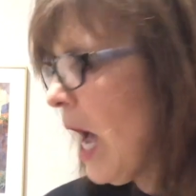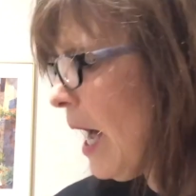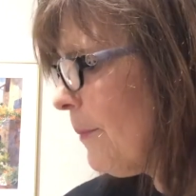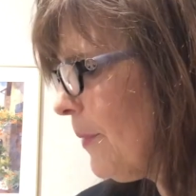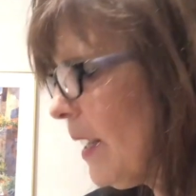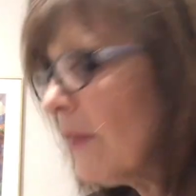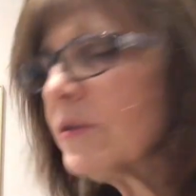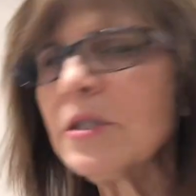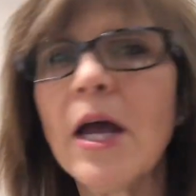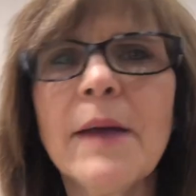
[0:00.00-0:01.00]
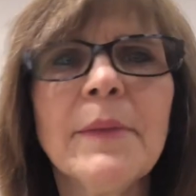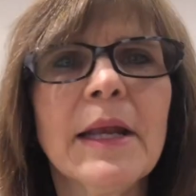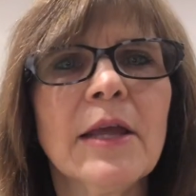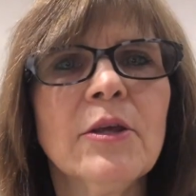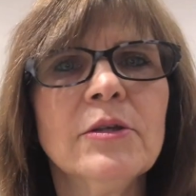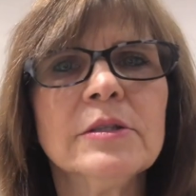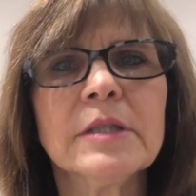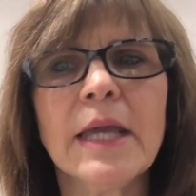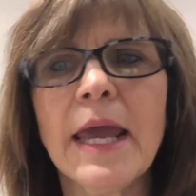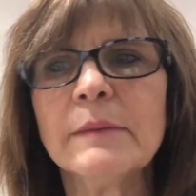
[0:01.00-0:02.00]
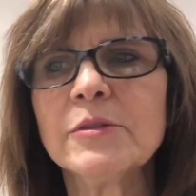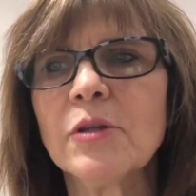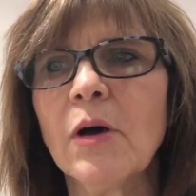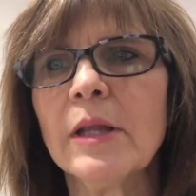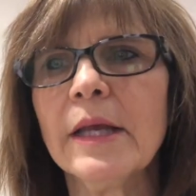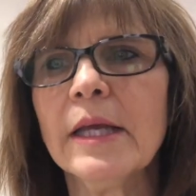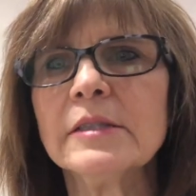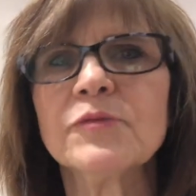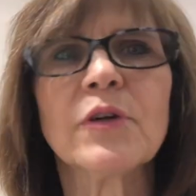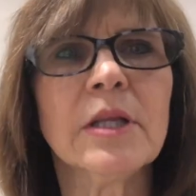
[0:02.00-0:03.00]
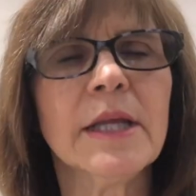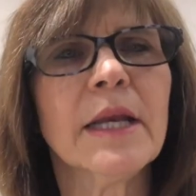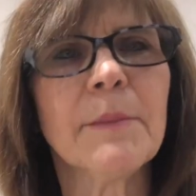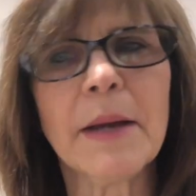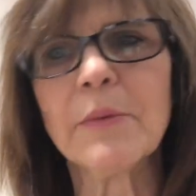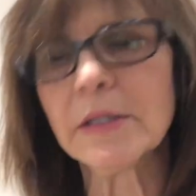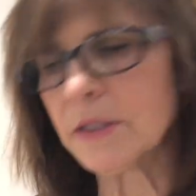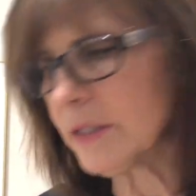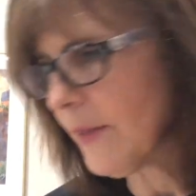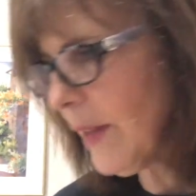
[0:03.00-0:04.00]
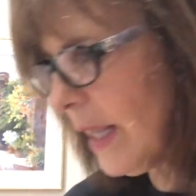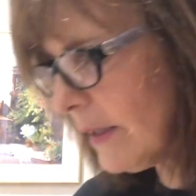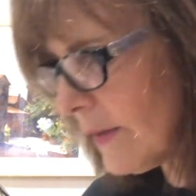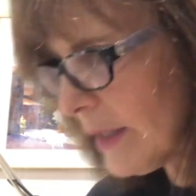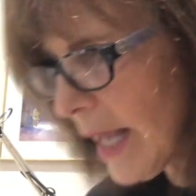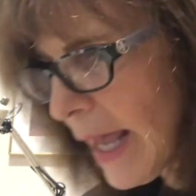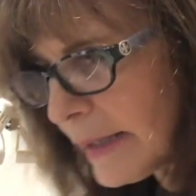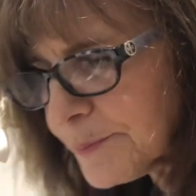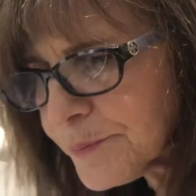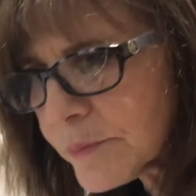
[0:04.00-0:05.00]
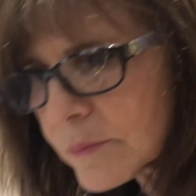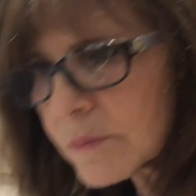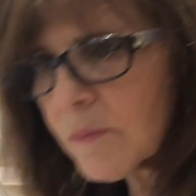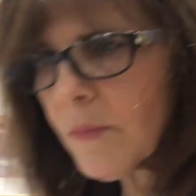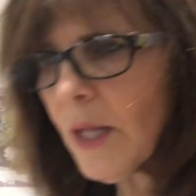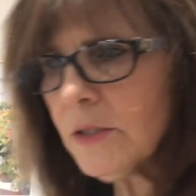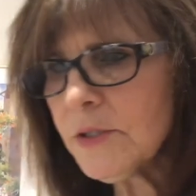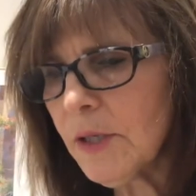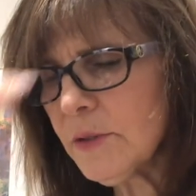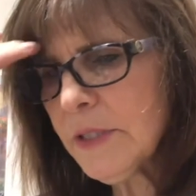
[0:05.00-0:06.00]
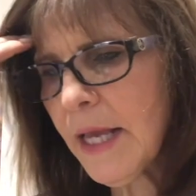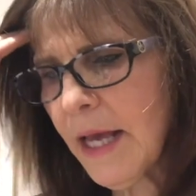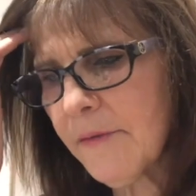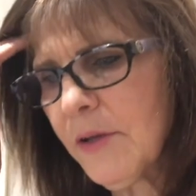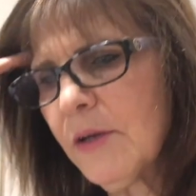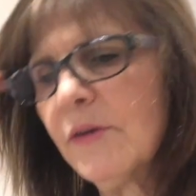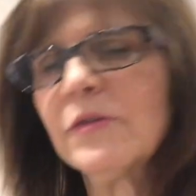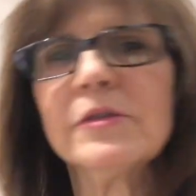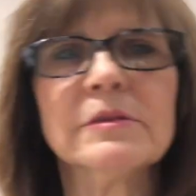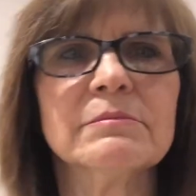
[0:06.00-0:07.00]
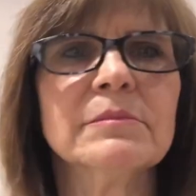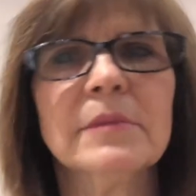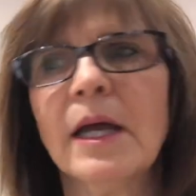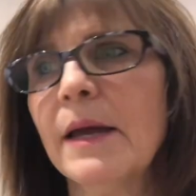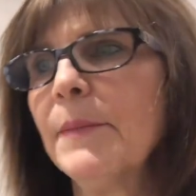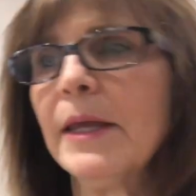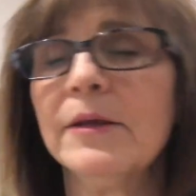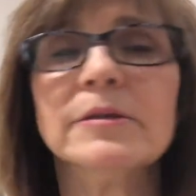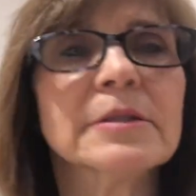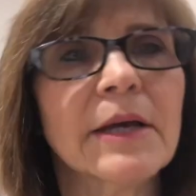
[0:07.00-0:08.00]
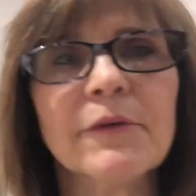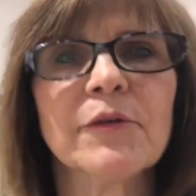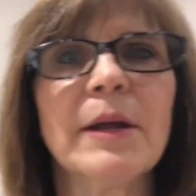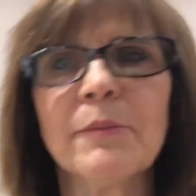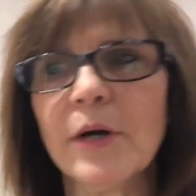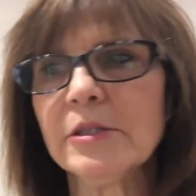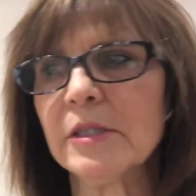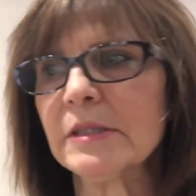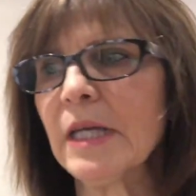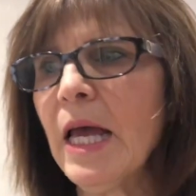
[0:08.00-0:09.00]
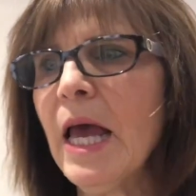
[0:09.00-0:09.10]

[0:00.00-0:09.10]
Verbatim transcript: Um, the other time that I use the Gamsol is for cleaning my brushes at the end of the day. So say I've used, you know, I might use seven or eight brushes.